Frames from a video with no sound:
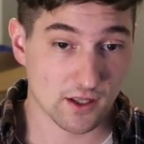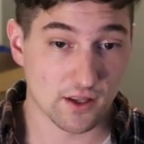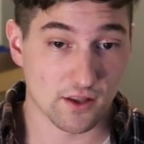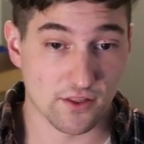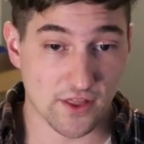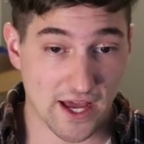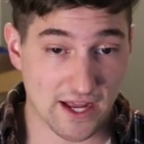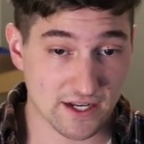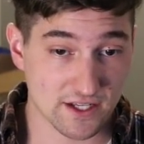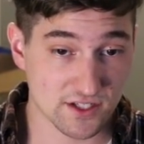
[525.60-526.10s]

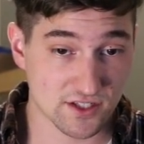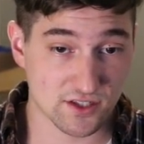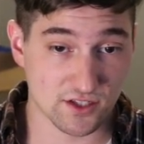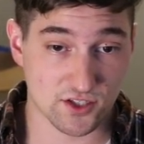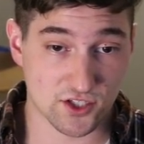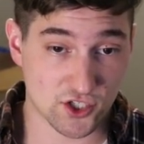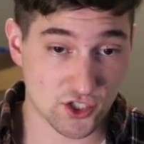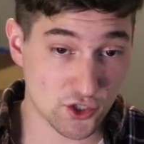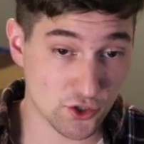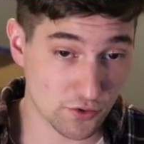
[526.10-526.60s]
that is the
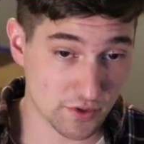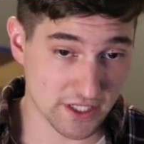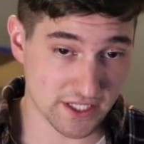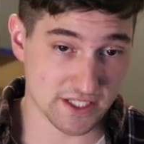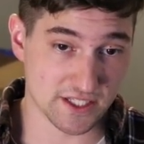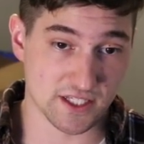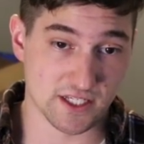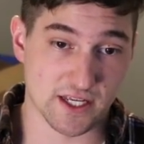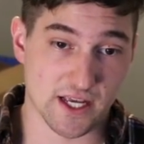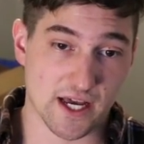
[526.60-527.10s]
too
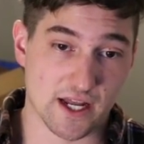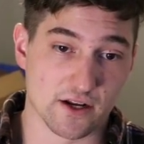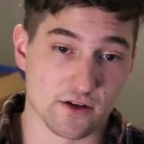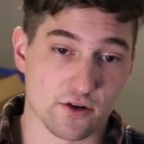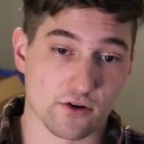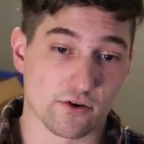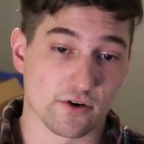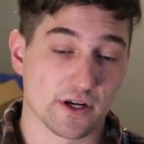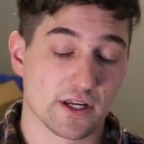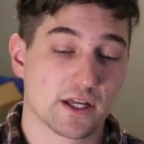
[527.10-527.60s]
easy
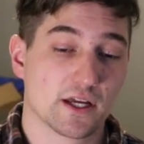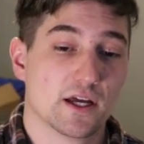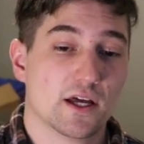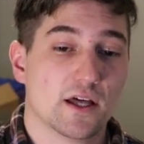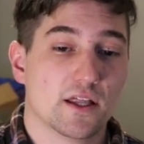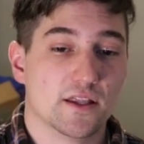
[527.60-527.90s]
category.